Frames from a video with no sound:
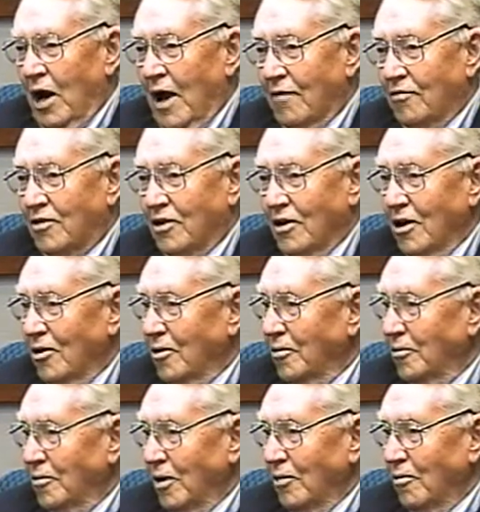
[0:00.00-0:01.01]
one
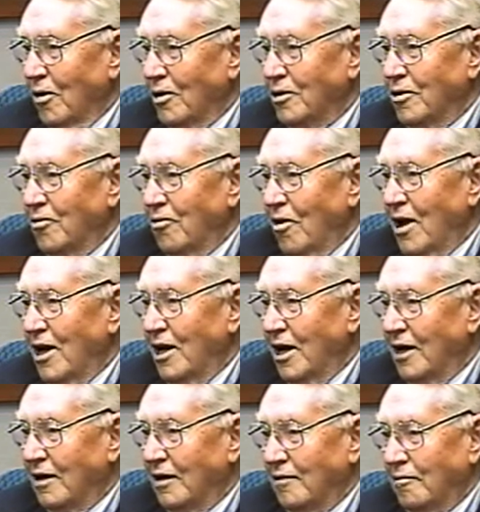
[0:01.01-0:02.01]
afternoon when it wasn't
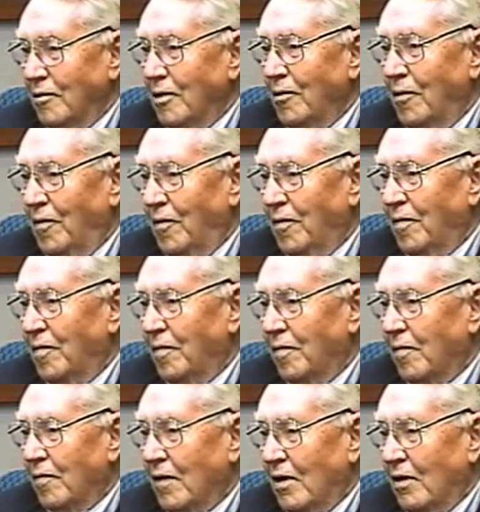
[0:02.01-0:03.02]
raining and we
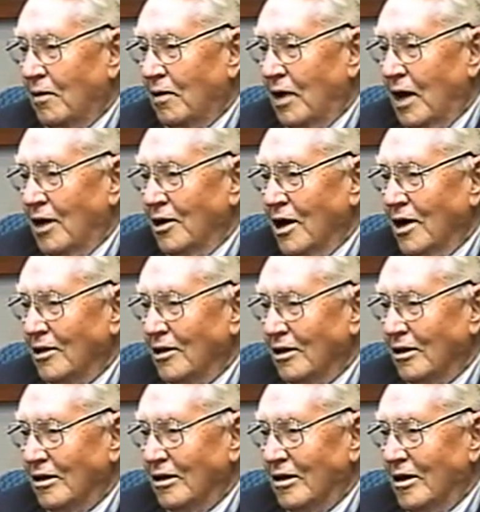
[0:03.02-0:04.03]
had
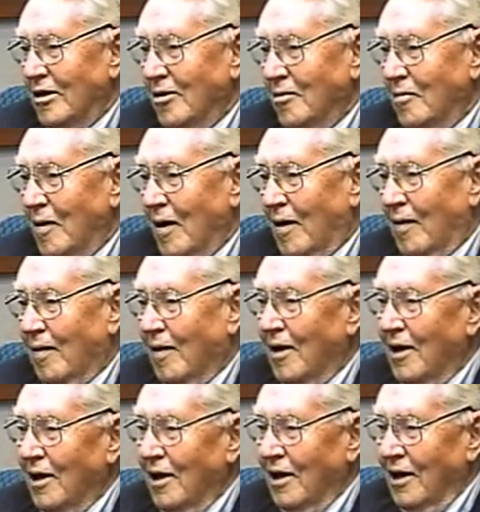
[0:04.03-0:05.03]
nothing to do, my